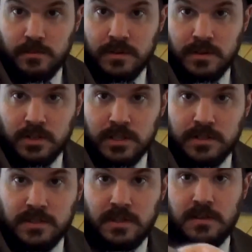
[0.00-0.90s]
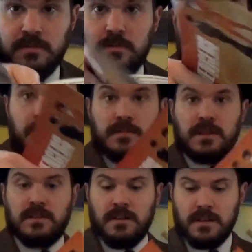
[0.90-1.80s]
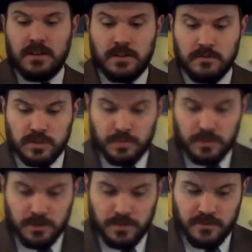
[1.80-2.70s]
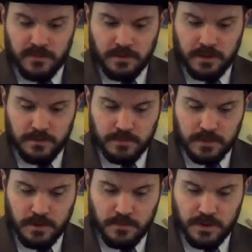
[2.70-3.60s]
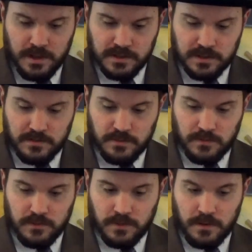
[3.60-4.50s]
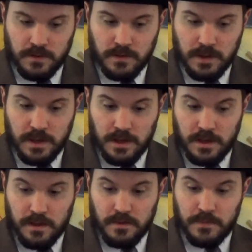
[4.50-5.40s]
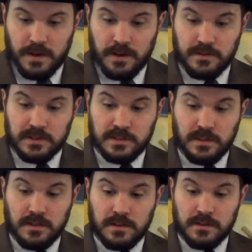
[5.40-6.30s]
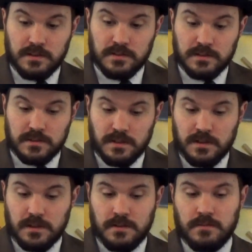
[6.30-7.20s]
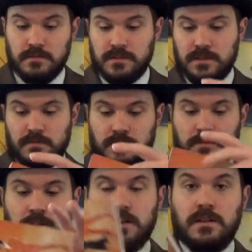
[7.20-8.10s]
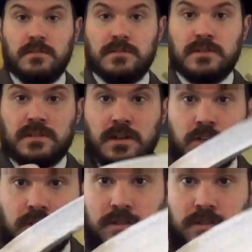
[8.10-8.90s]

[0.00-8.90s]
production stuff, whatnot. Again, not a huge book, but very comprehensive overall. Behind the scenes, I'll skip forward ahead. Here's the section